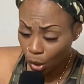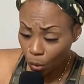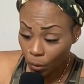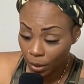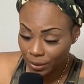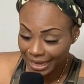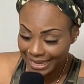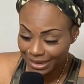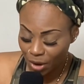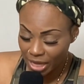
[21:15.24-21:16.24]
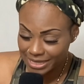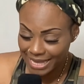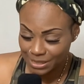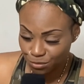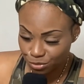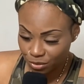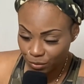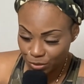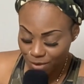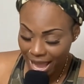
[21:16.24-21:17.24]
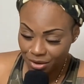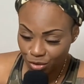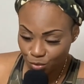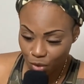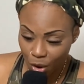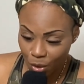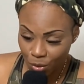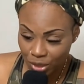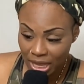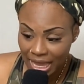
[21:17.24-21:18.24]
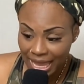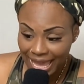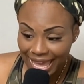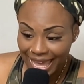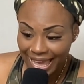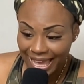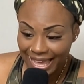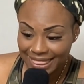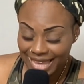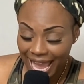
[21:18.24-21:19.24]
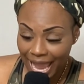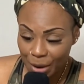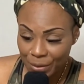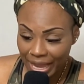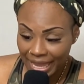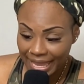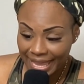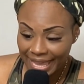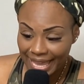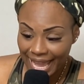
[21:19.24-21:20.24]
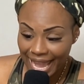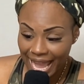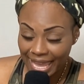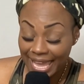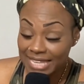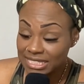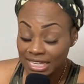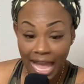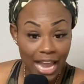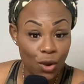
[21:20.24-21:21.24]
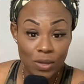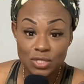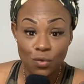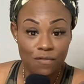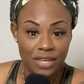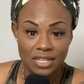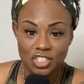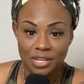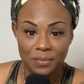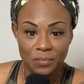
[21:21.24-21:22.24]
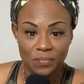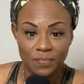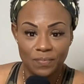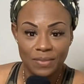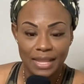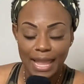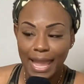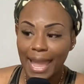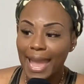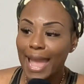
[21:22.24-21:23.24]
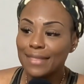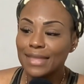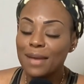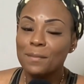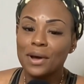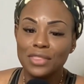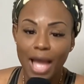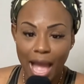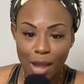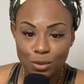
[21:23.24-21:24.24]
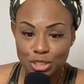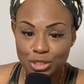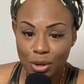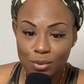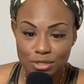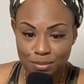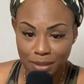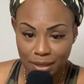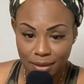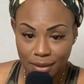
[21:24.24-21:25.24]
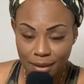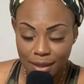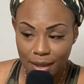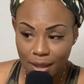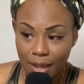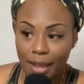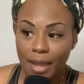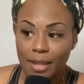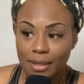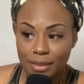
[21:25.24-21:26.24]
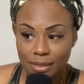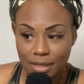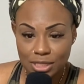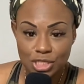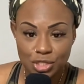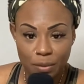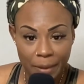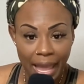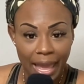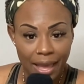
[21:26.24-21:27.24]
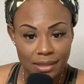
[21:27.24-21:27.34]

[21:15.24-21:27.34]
Well, when we ride on the road, the highway, instantly I go into a vision, and then Mother Owl shows me, this is your path.